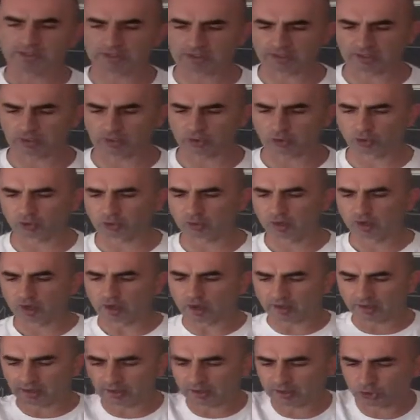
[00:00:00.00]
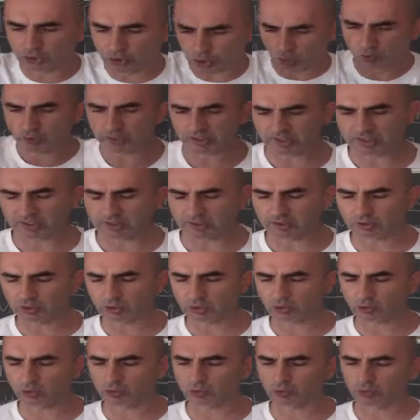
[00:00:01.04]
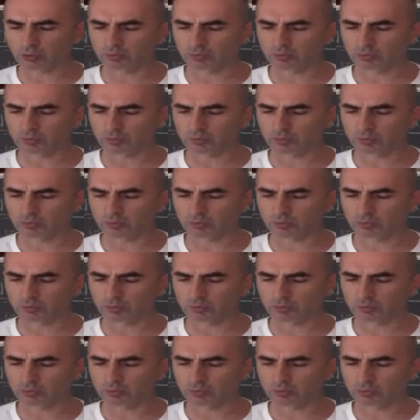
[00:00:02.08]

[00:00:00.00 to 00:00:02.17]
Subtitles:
in you. I rejoice in you.